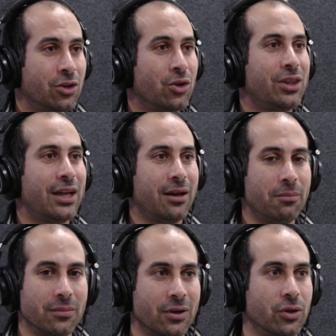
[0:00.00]
not
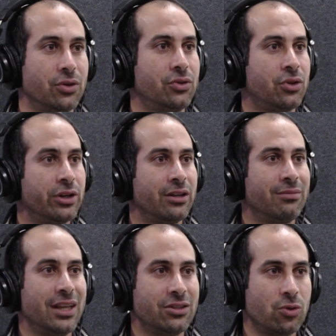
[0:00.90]
the
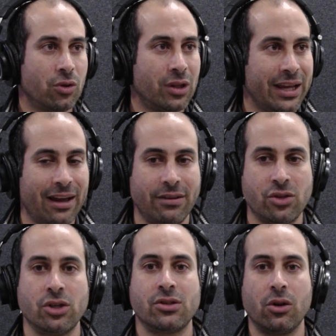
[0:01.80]
auditorium that you only have the
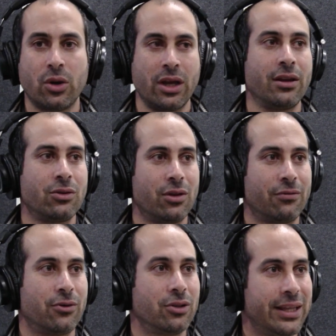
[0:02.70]
chairs looking to the
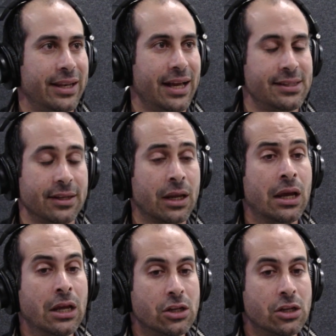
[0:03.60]
front and that's it.